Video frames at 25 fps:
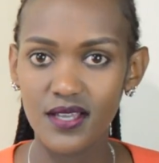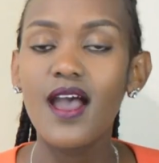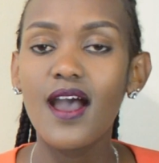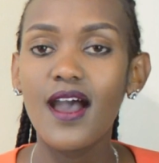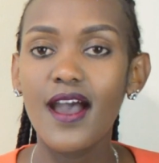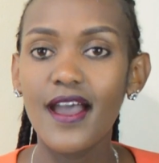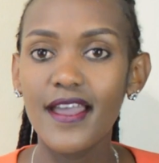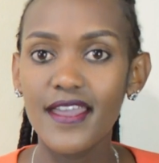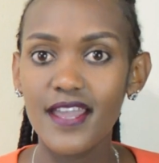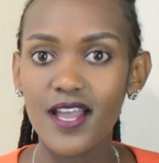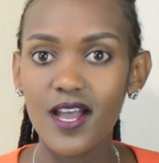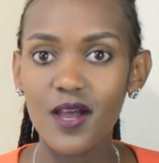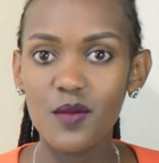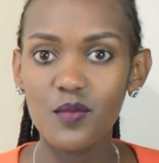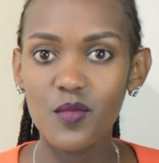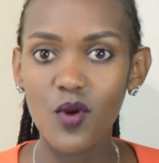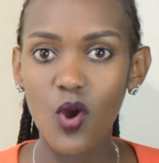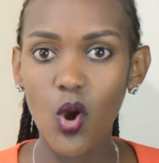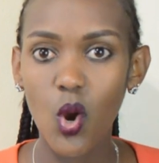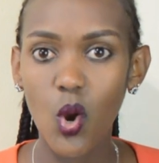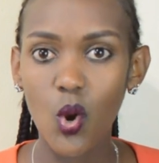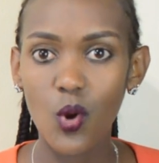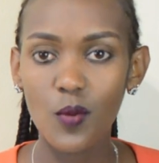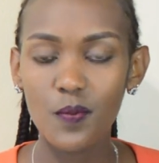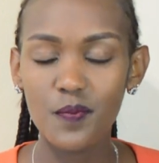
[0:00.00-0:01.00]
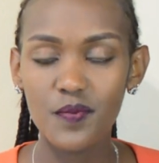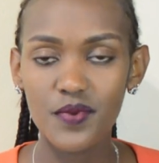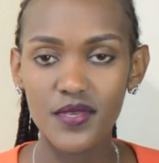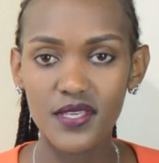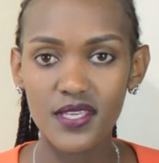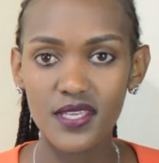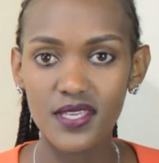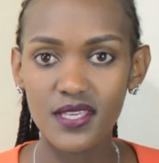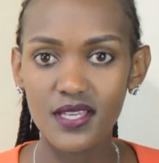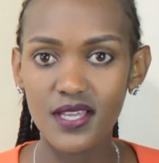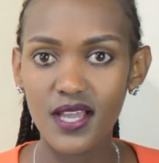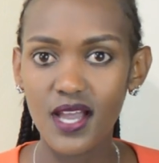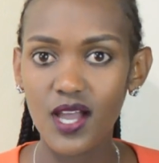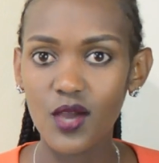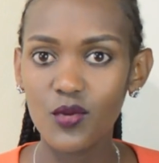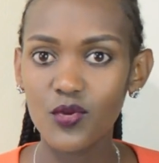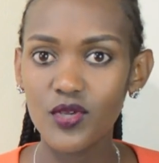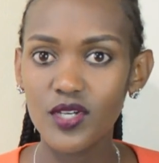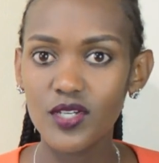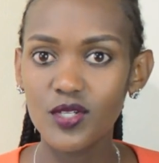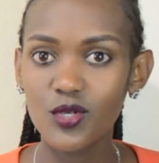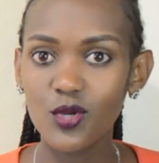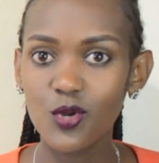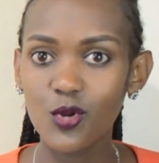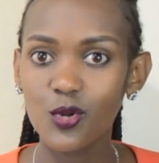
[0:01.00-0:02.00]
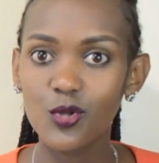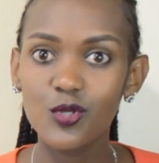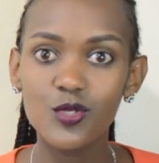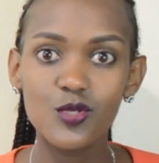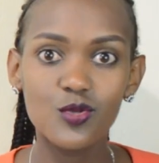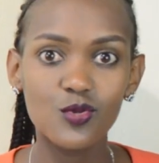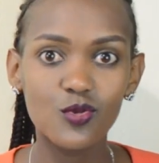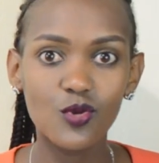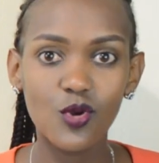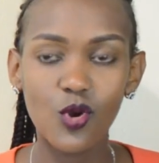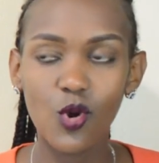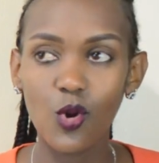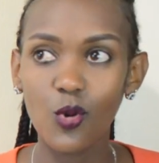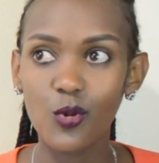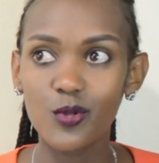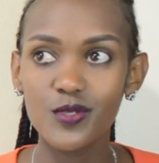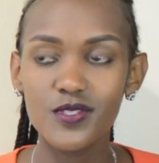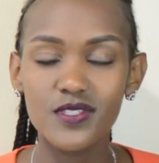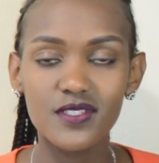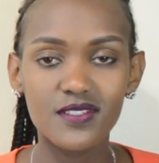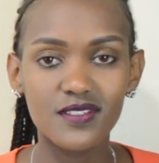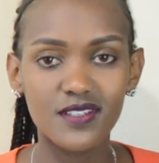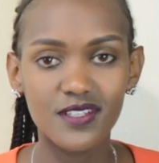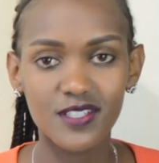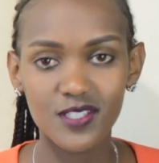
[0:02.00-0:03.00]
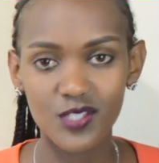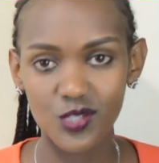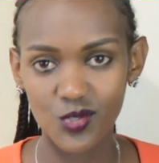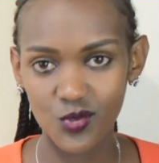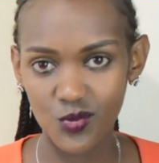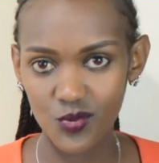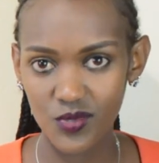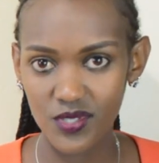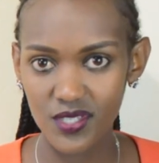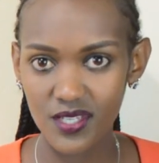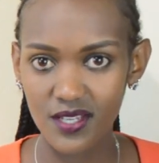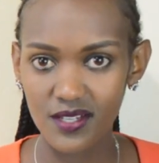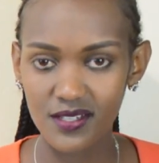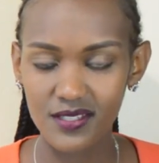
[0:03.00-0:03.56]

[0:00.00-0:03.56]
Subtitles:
I am hoping I will go to coast next week.